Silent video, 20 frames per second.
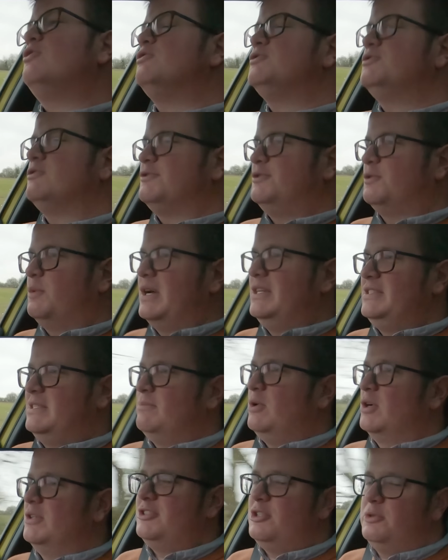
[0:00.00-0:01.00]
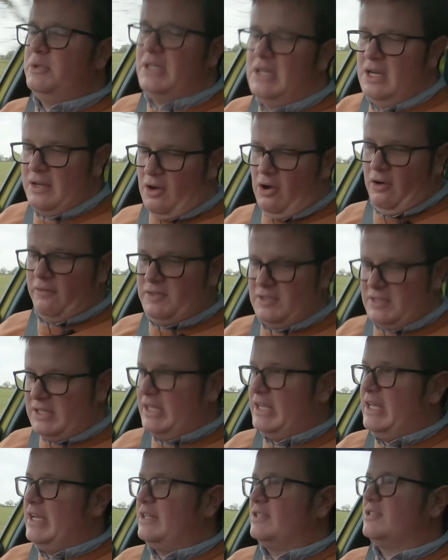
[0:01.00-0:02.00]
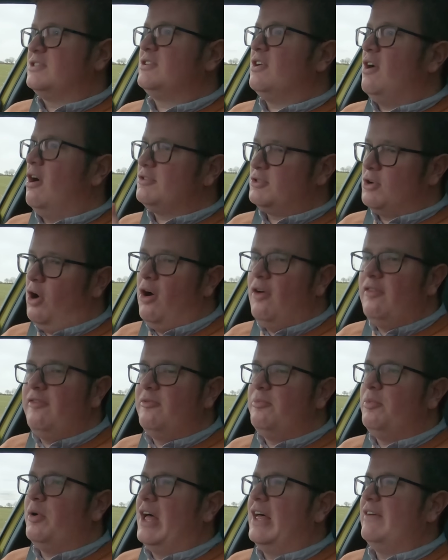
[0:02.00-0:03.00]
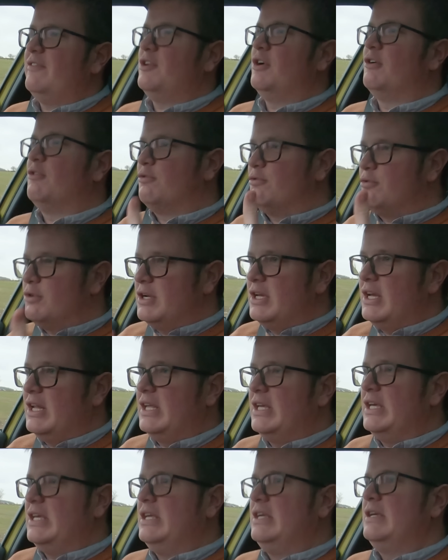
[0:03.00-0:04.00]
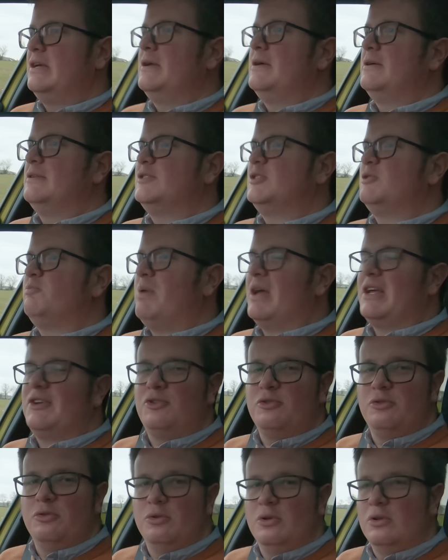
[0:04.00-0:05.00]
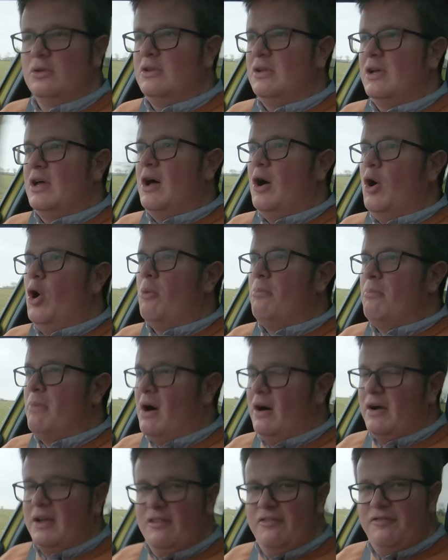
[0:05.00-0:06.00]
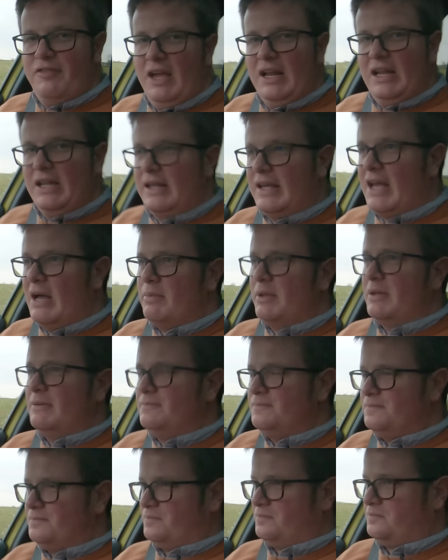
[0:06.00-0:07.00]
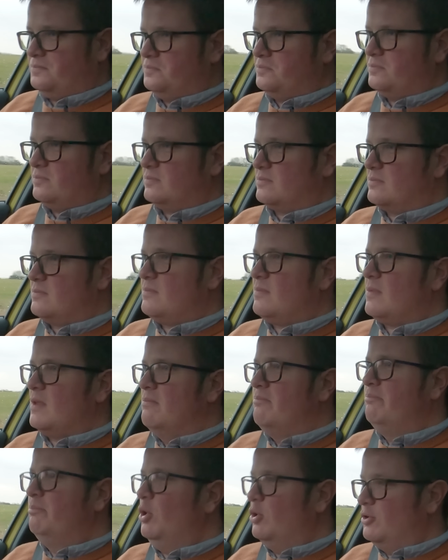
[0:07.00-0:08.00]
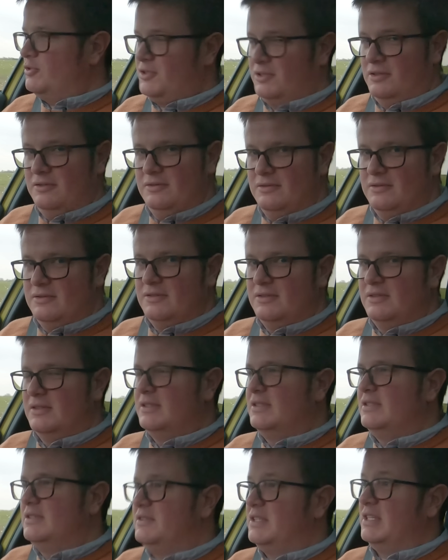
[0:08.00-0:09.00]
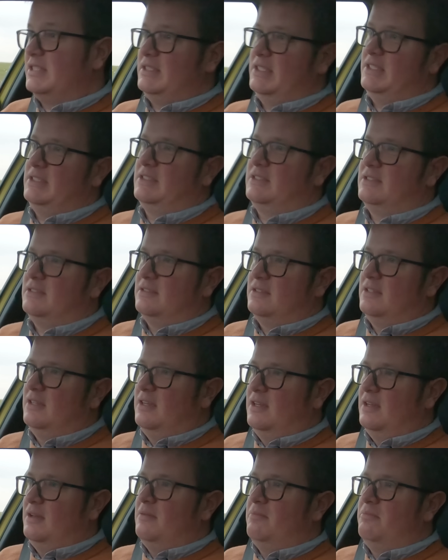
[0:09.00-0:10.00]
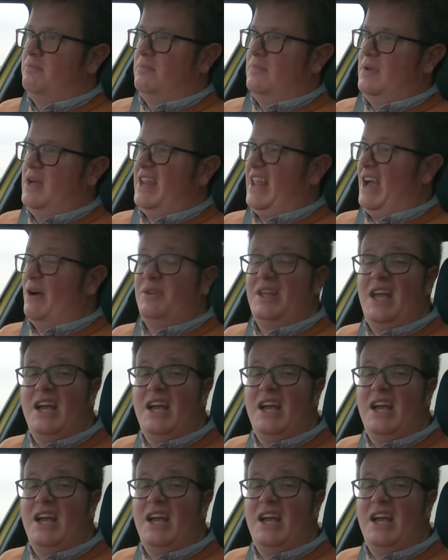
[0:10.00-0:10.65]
are all sorts of ways it might do it. Obviously, it could start off by having a really special upmarket feeling cabin. But this is an Audi